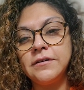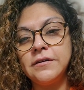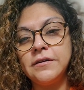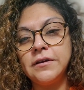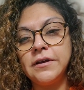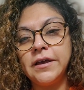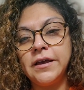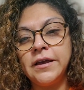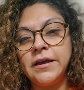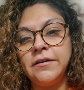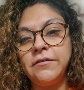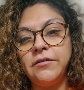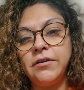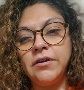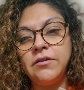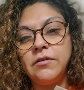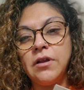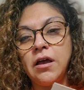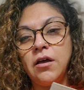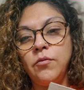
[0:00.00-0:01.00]
Okay,
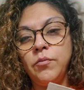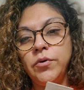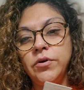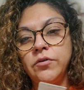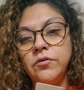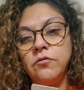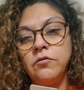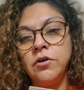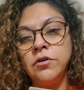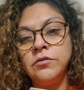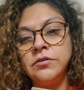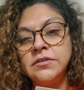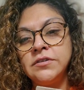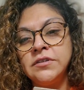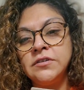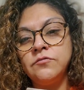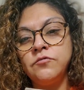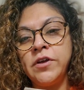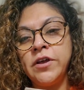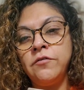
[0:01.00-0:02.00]
and I'll put
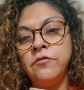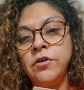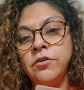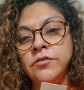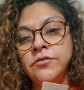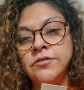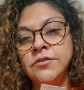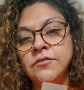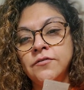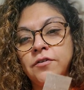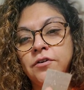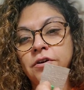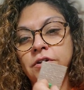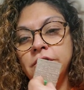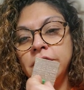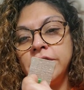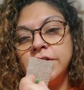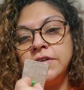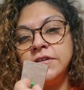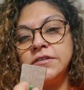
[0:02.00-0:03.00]
roses, red roses for her,
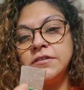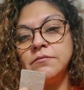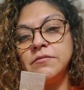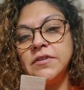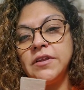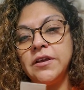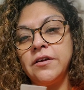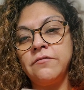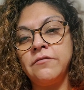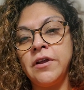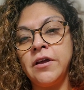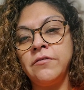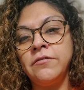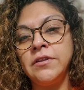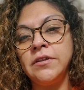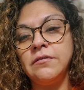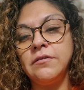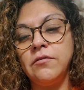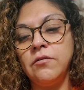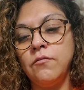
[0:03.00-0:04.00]
and something around
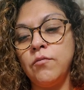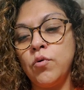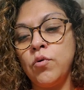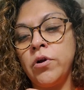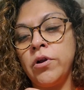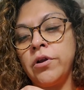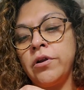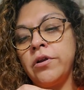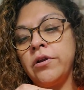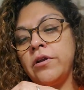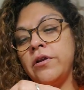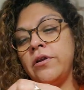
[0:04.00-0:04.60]
the border.